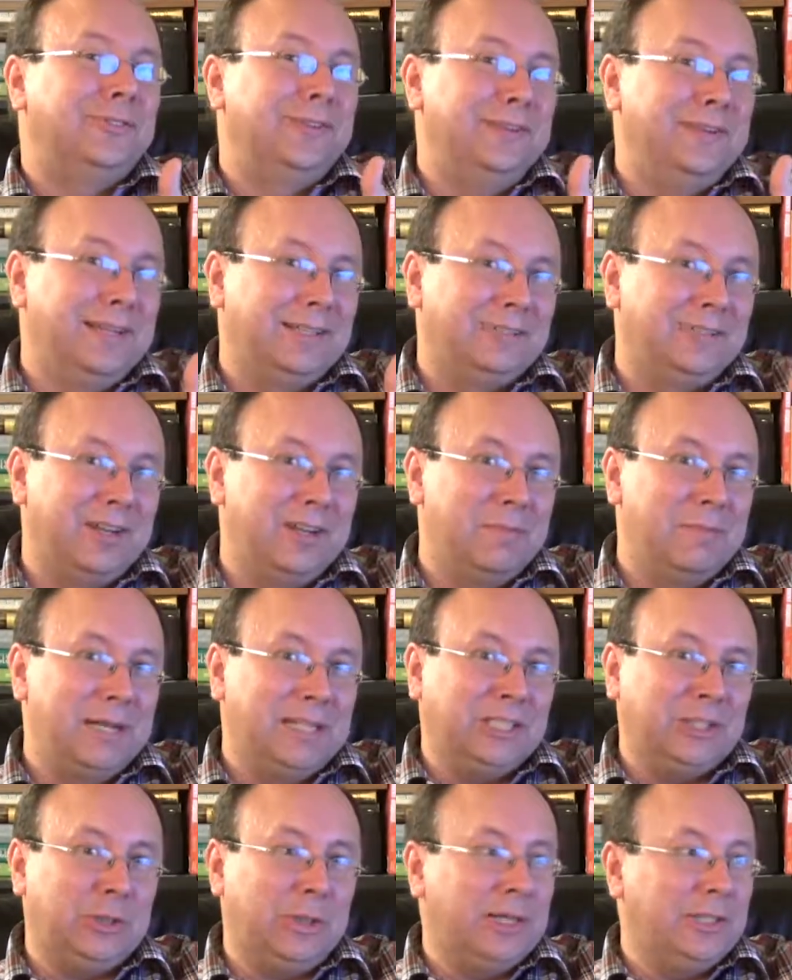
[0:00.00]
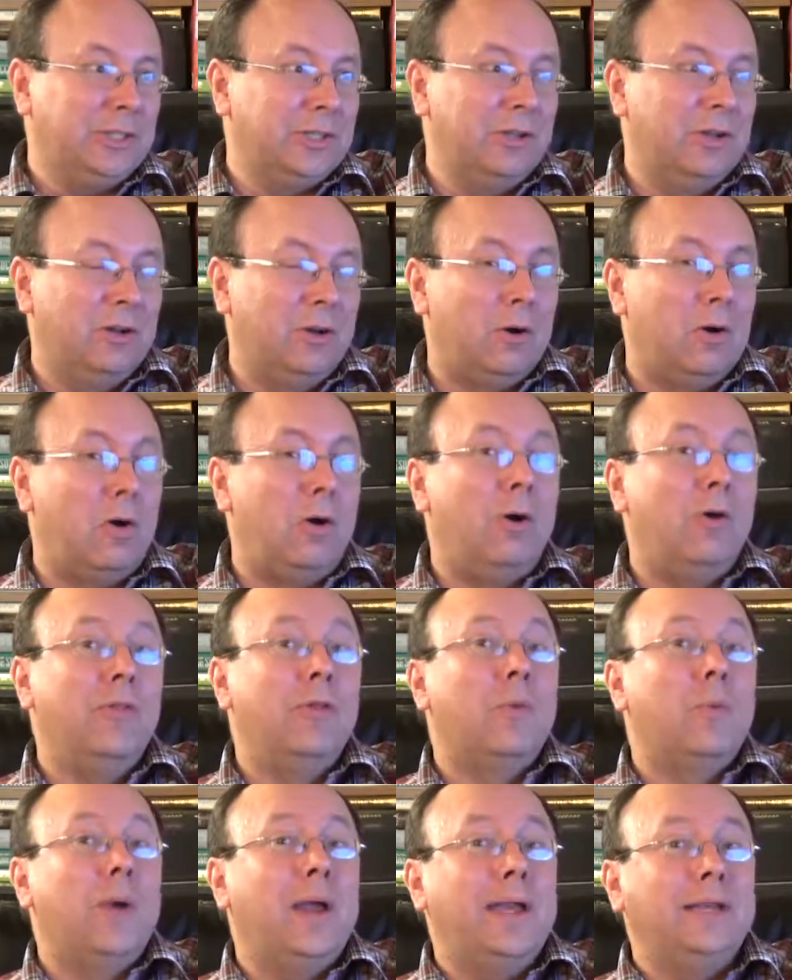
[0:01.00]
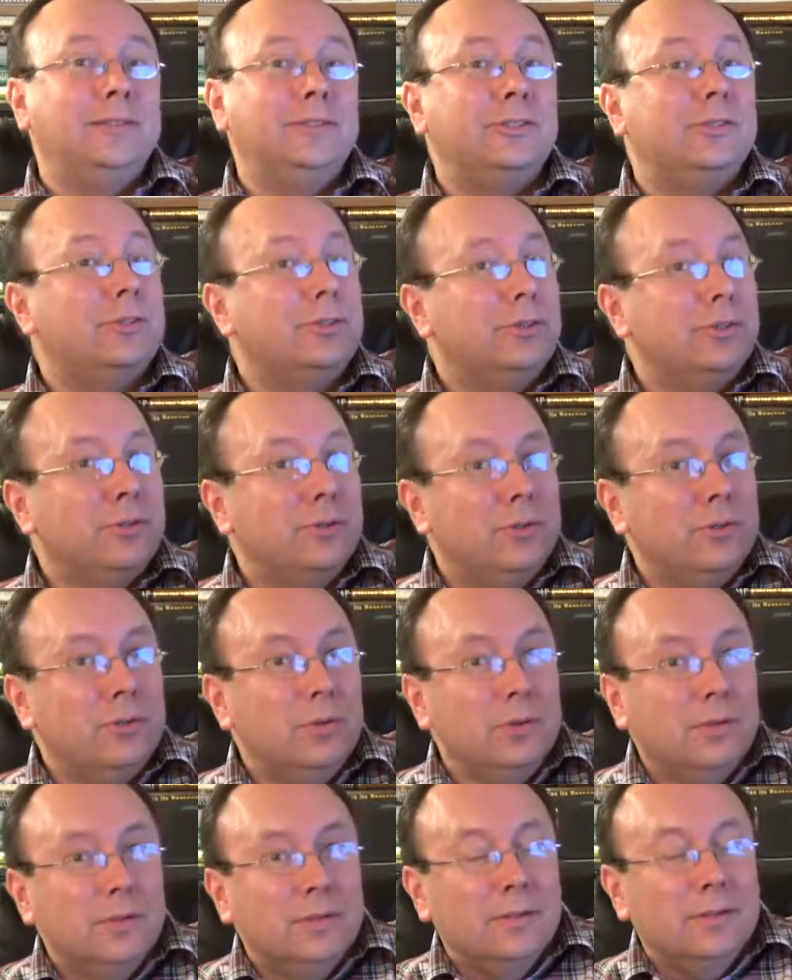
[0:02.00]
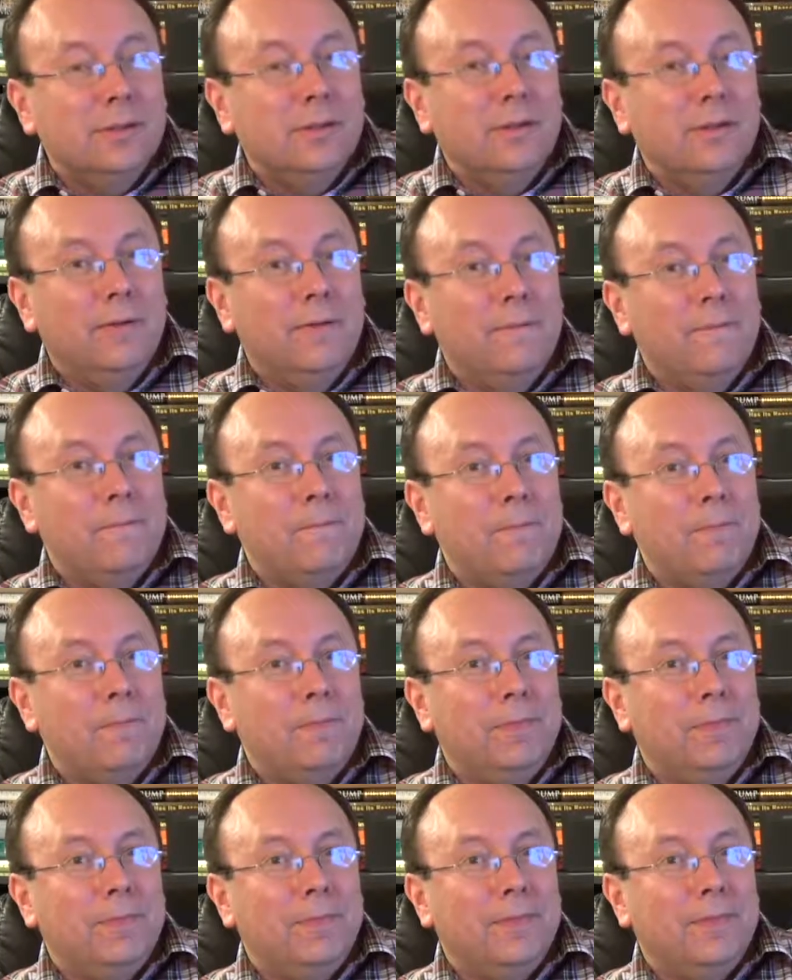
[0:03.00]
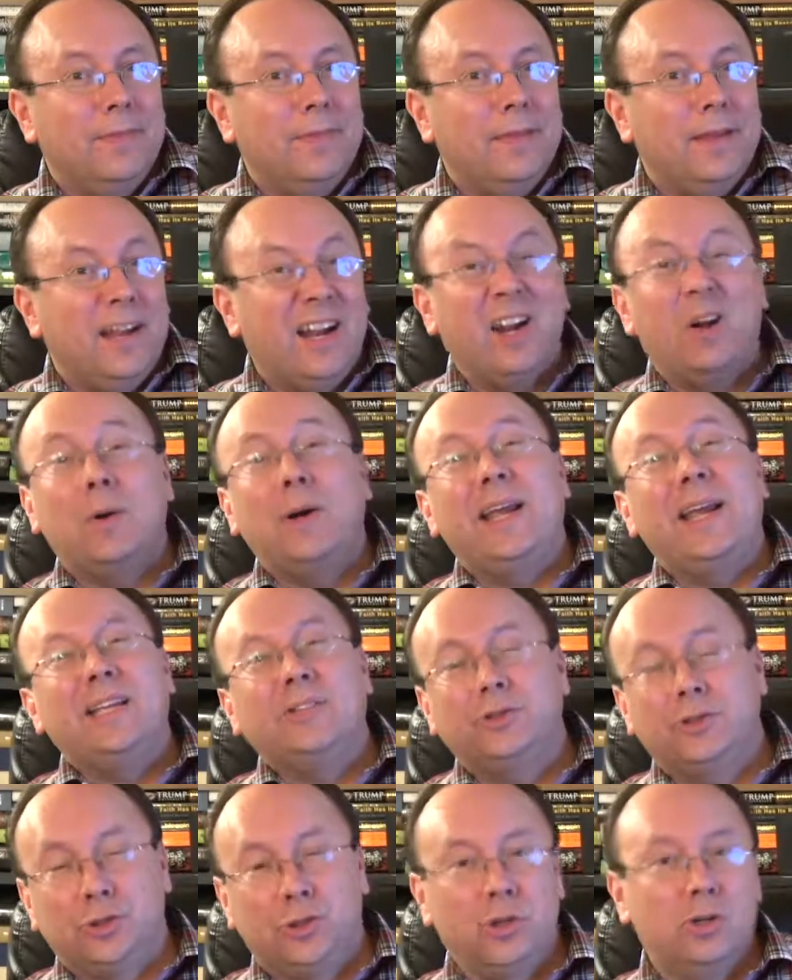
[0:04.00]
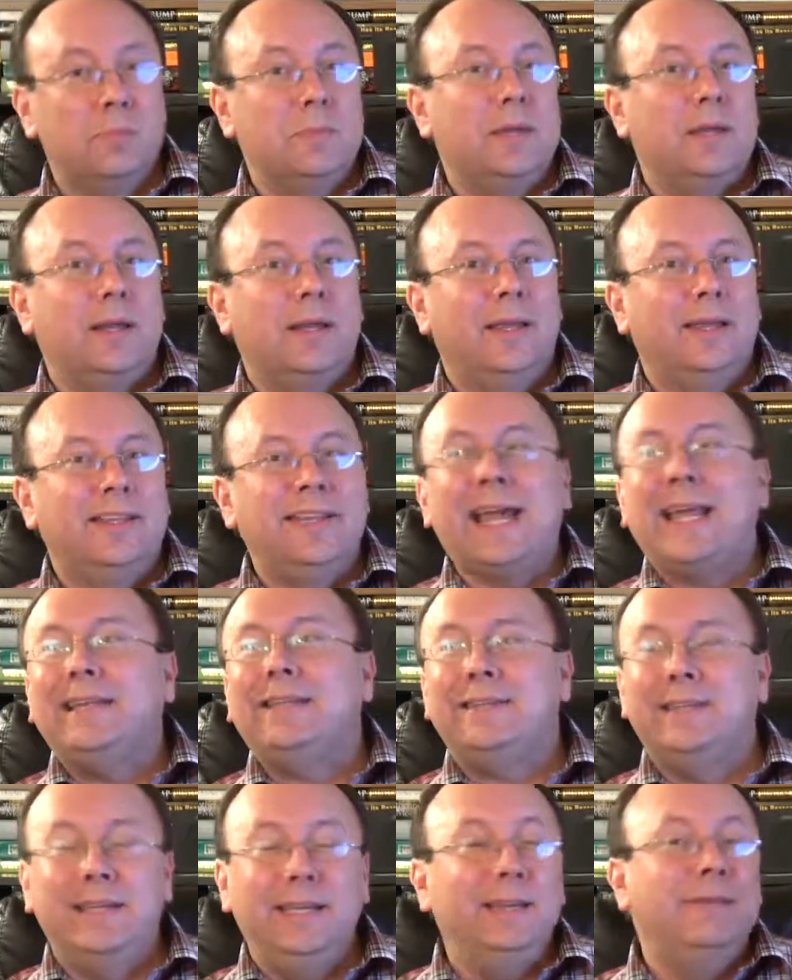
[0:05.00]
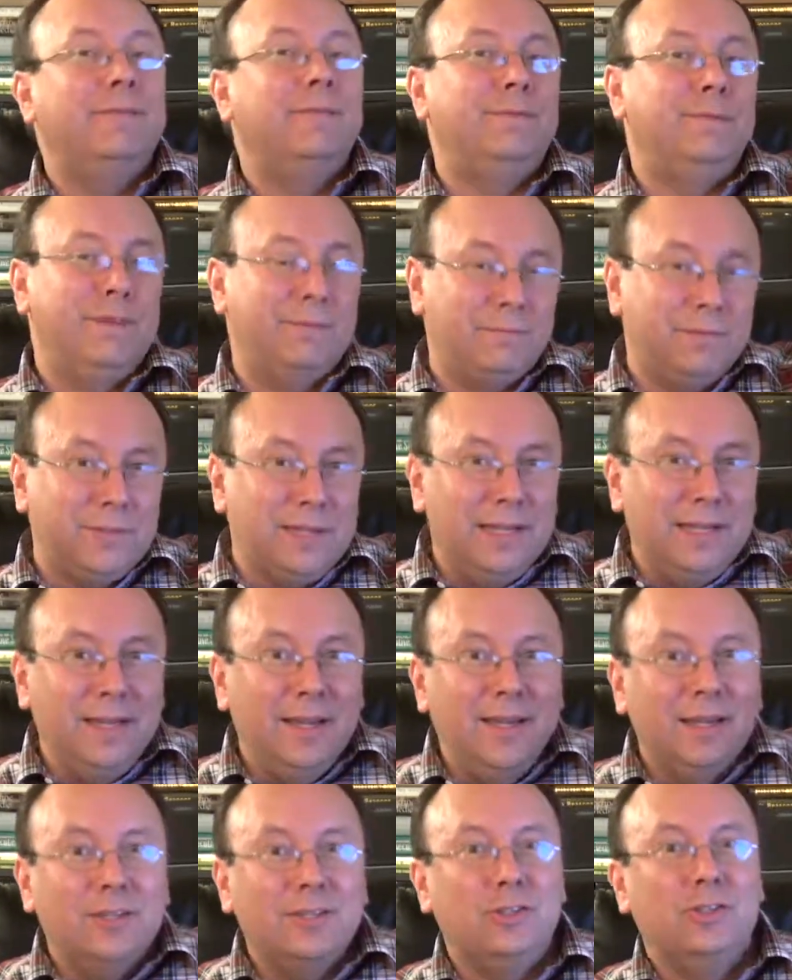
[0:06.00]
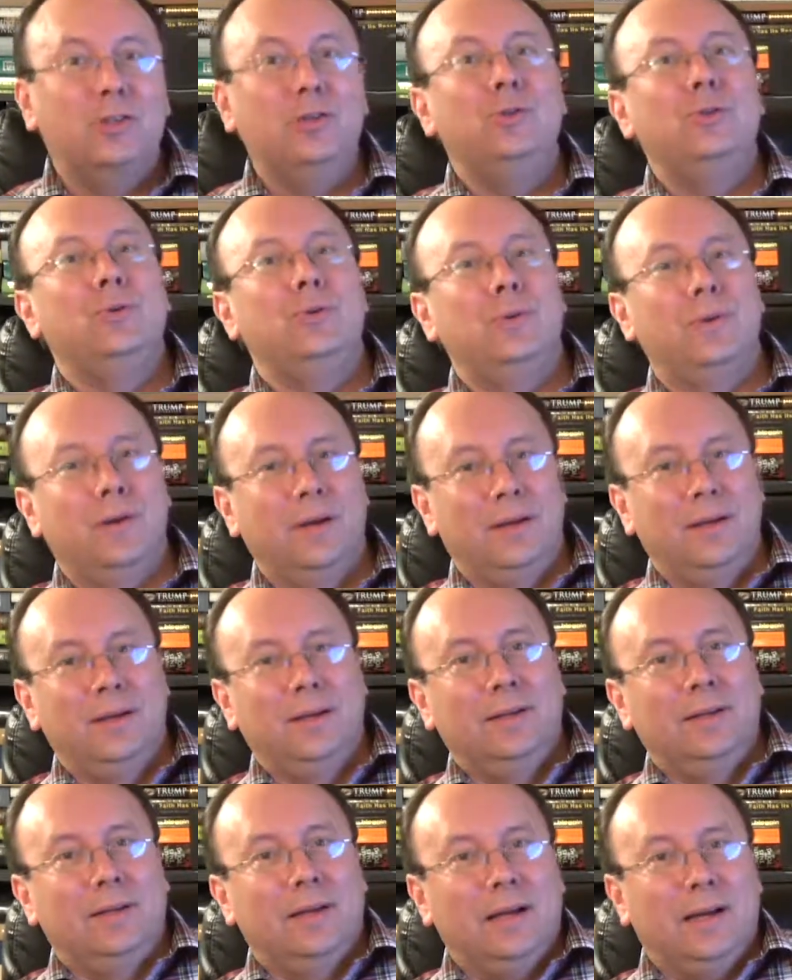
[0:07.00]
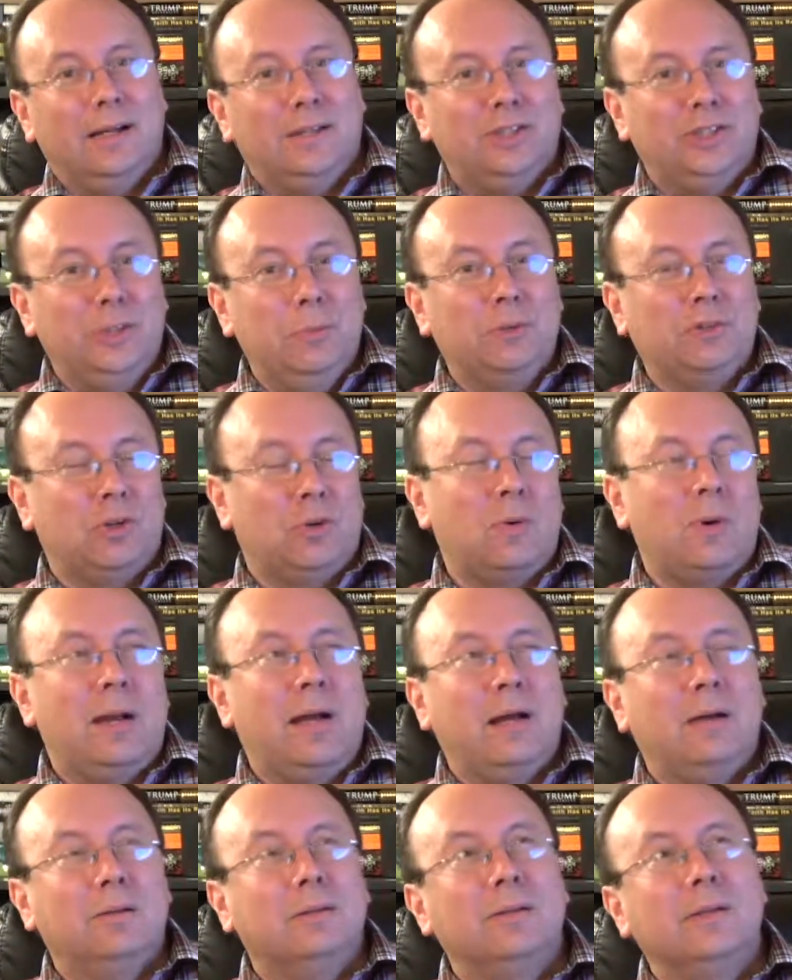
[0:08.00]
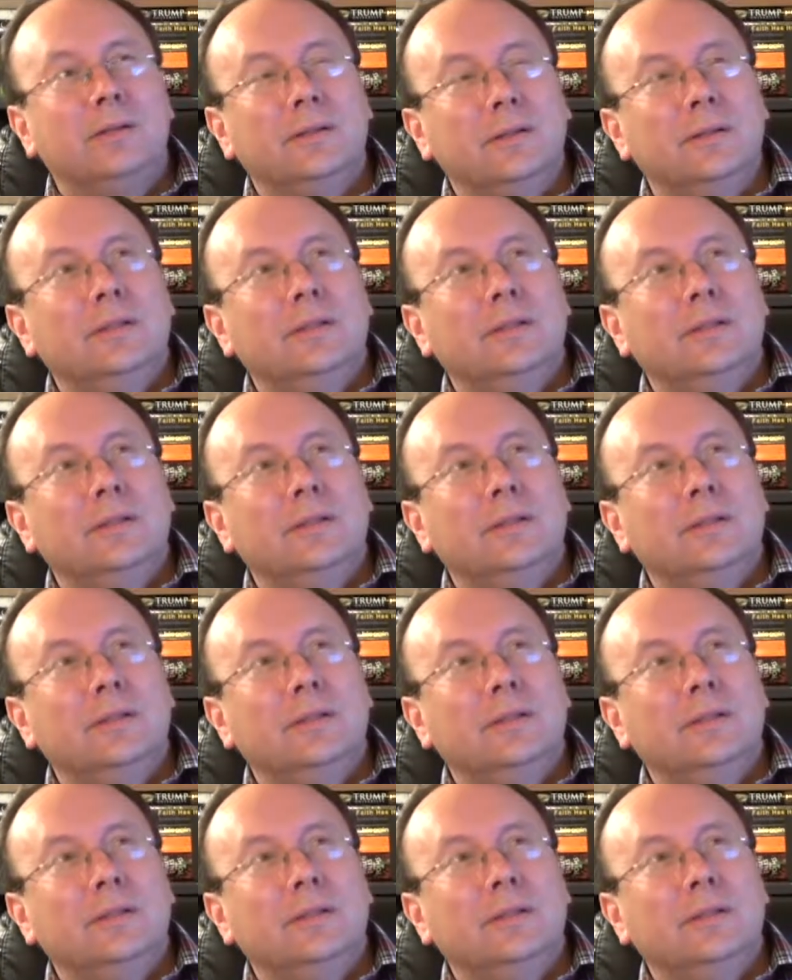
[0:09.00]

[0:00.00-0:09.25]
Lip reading: the Nixon administration all the way to Harry S. Truman, 1952. She was crowned,